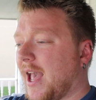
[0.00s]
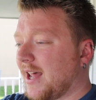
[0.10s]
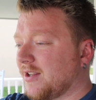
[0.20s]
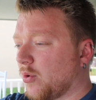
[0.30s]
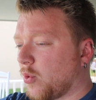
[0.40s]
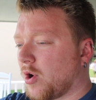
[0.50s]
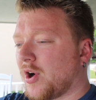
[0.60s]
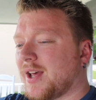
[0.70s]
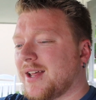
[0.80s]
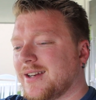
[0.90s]
and the
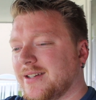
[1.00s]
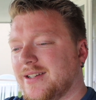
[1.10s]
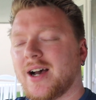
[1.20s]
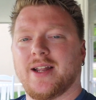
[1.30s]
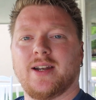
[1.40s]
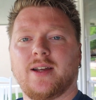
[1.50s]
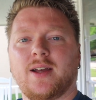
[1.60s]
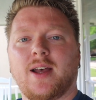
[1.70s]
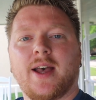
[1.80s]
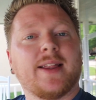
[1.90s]
word done.
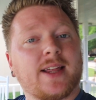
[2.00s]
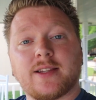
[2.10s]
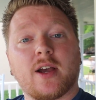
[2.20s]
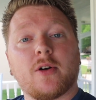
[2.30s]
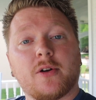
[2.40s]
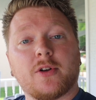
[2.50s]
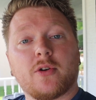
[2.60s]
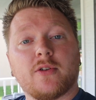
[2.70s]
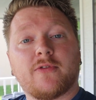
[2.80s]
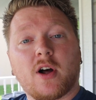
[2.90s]
That's how I'll know
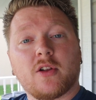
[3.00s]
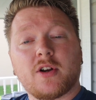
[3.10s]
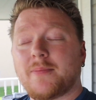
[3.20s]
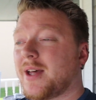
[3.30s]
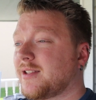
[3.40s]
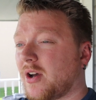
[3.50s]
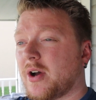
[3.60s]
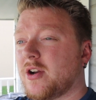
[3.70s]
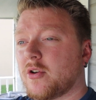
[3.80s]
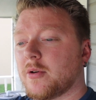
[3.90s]
you followed them. That's how
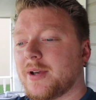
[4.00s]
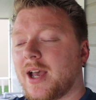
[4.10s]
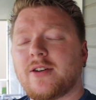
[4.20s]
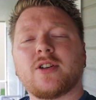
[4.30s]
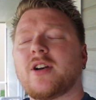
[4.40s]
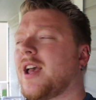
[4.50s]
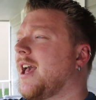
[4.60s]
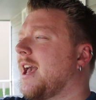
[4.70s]
I know you'll be entered.